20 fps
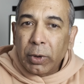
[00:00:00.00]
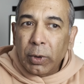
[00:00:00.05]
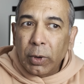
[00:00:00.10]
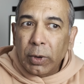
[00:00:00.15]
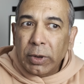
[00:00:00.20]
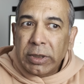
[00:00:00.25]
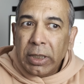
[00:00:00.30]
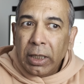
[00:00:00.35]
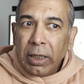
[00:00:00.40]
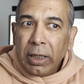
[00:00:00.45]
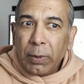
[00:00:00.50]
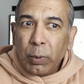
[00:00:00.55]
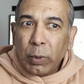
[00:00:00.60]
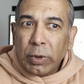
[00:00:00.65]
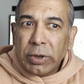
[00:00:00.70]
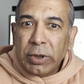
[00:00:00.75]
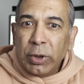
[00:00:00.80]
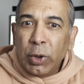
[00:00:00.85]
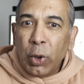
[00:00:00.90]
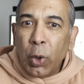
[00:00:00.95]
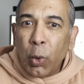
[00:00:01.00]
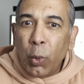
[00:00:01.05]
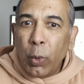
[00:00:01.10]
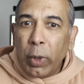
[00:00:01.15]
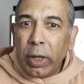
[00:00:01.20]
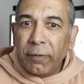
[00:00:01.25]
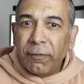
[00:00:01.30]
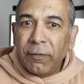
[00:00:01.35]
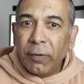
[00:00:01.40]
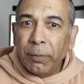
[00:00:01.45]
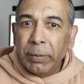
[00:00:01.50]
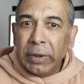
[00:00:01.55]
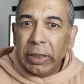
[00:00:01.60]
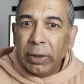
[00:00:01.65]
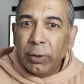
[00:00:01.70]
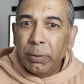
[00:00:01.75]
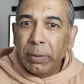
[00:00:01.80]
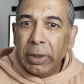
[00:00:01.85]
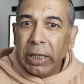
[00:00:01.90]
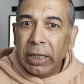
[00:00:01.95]
because there was no way for
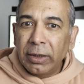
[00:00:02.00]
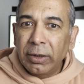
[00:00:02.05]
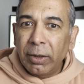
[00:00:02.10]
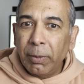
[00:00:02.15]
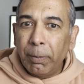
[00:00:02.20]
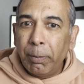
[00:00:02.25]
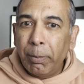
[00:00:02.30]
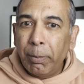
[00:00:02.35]
me to make the